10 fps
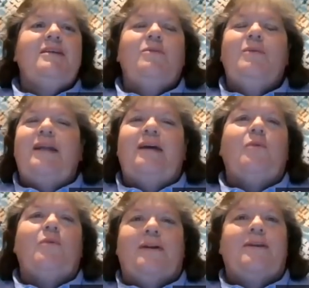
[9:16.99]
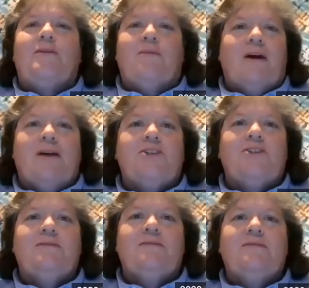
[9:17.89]
We never wanted to rush.
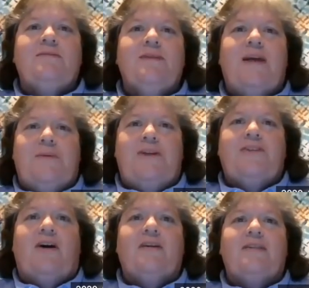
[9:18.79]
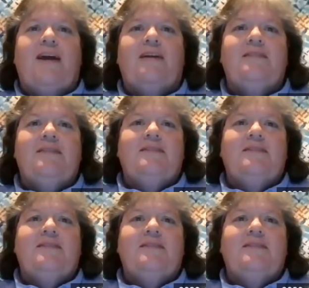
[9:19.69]
And we talked that